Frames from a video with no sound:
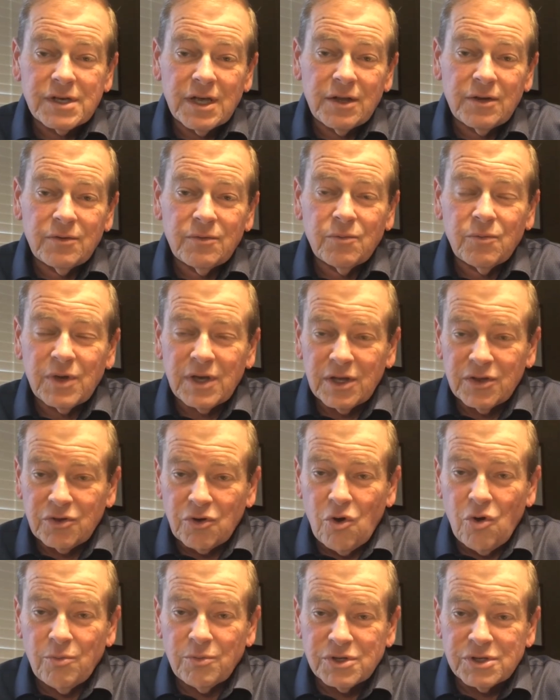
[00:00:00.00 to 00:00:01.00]
then we get
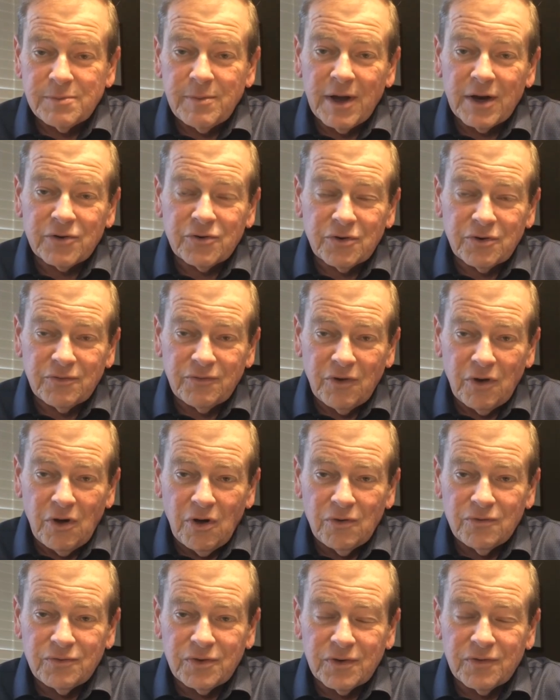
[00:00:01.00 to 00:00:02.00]
the home inspector
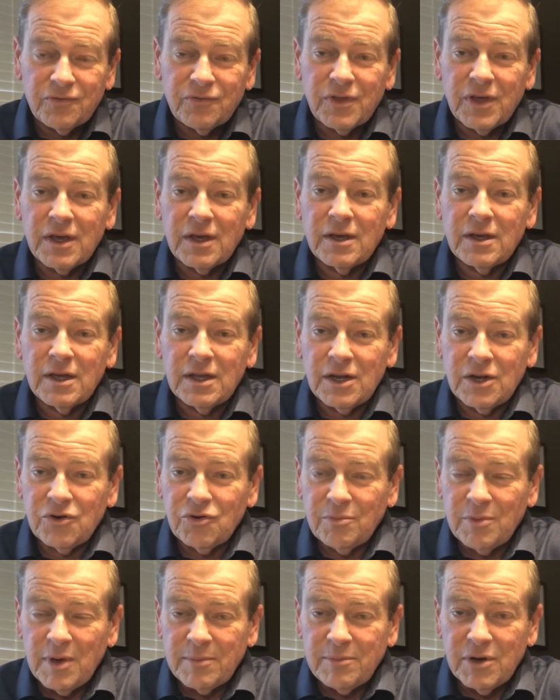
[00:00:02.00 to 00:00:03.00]
involved if they get
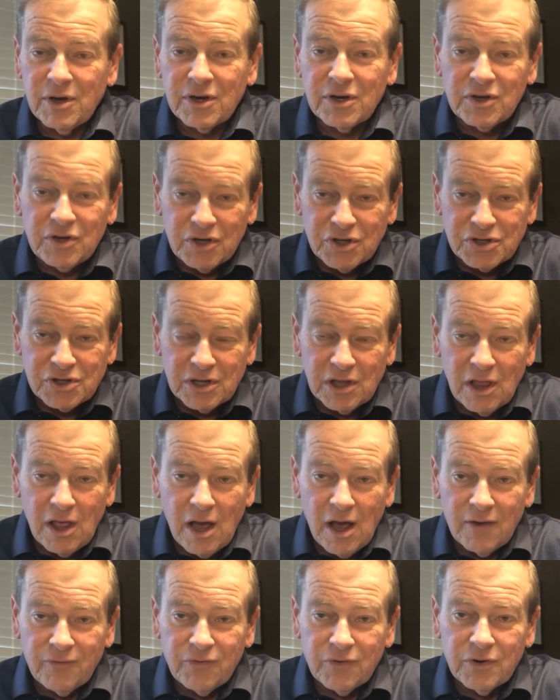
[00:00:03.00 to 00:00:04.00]
into maybe a conditional
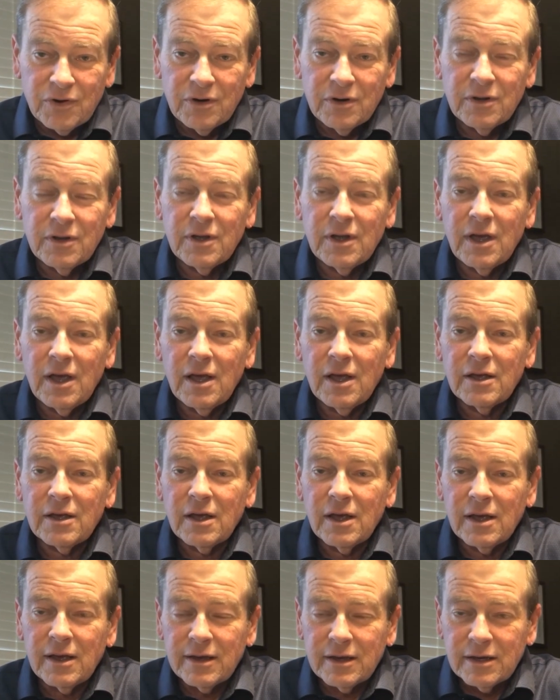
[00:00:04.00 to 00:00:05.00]
offer,
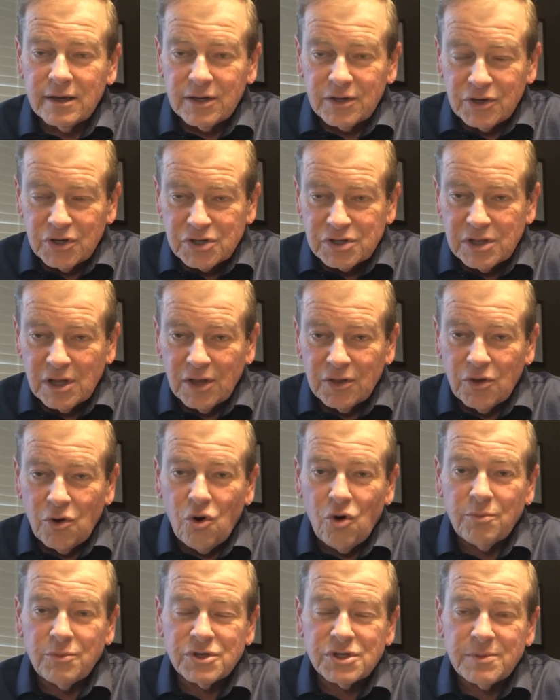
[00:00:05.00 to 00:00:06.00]
conditional on the
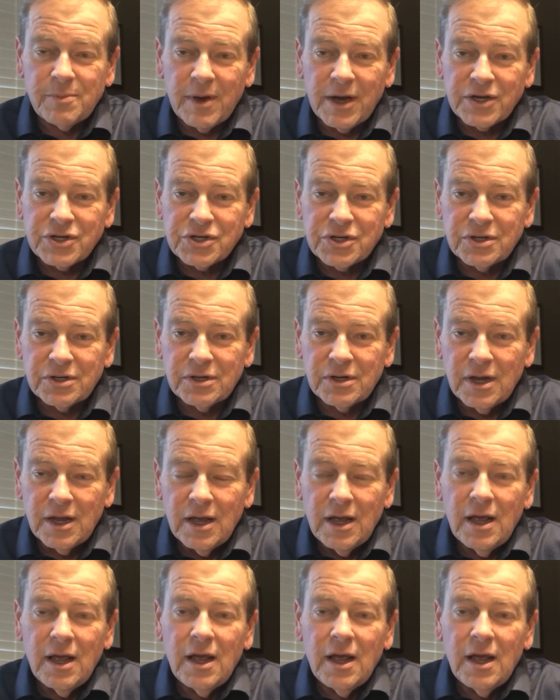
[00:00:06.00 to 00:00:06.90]
home inspection.